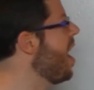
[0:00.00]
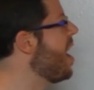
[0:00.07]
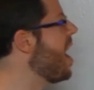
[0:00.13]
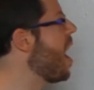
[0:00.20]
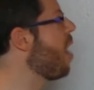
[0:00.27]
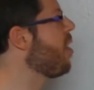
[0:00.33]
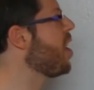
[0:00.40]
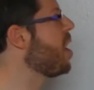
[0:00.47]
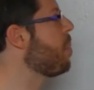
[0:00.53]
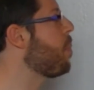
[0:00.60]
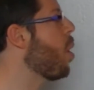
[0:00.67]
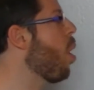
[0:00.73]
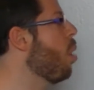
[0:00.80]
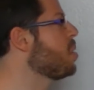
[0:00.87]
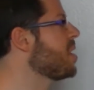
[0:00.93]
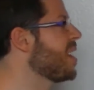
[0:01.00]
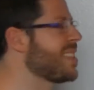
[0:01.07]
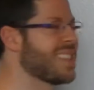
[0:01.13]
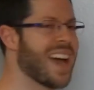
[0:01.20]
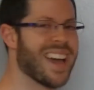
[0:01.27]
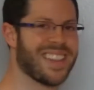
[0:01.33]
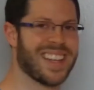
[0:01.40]
Now the opposing
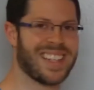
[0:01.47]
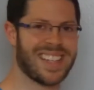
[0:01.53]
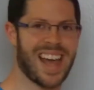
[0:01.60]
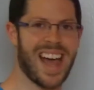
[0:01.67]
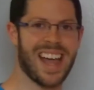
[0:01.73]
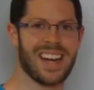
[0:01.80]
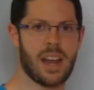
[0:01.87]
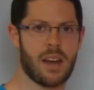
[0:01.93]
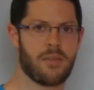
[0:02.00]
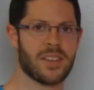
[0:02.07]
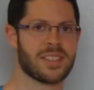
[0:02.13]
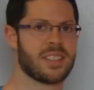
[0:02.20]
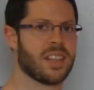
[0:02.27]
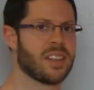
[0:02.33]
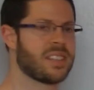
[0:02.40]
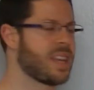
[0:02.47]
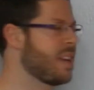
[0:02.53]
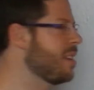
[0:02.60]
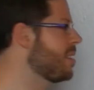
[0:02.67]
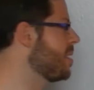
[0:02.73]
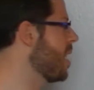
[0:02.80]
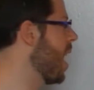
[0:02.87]
side, the tight and
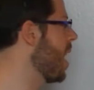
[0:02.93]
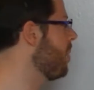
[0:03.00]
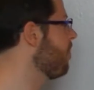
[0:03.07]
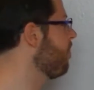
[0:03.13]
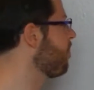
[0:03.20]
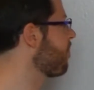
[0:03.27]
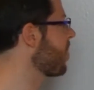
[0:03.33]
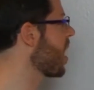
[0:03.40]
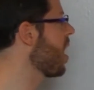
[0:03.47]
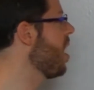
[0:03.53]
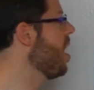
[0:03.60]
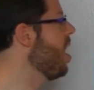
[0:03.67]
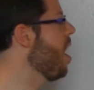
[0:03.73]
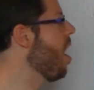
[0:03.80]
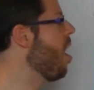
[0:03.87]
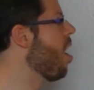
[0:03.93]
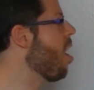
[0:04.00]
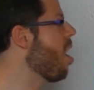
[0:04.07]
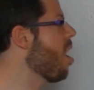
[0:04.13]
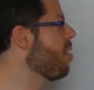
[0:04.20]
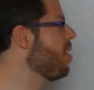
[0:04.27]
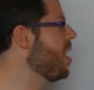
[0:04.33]
facilitated side,
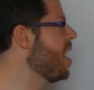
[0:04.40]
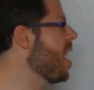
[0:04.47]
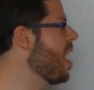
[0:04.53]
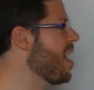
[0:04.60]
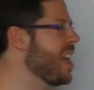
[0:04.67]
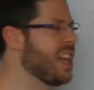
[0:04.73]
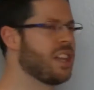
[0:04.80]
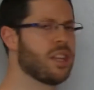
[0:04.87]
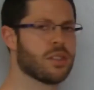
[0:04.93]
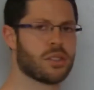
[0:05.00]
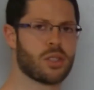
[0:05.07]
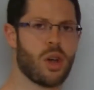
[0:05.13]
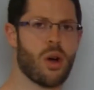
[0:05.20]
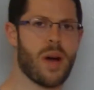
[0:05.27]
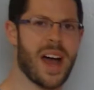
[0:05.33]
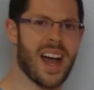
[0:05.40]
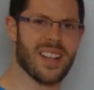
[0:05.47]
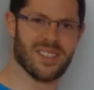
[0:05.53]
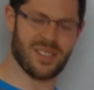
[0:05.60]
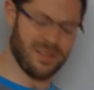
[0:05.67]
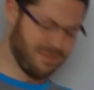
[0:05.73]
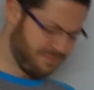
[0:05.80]
are the
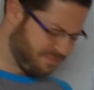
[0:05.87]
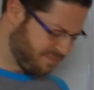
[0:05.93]
iliopsoas,